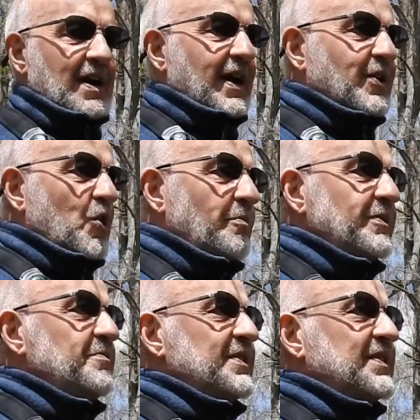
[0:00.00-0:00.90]
A
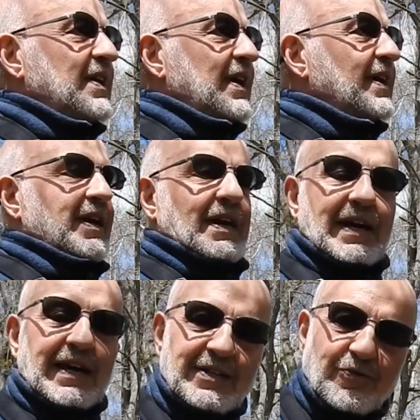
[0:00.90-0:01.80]
common mistake
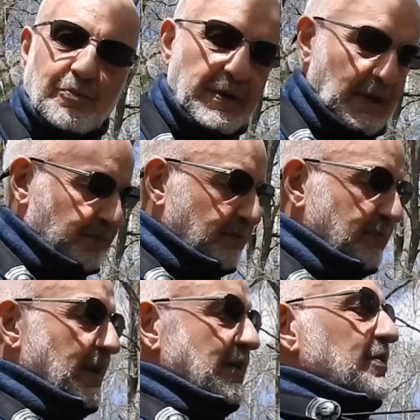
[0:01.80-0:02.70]
is for people
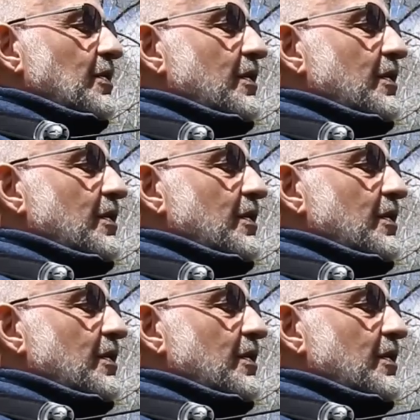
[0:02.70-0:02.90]
to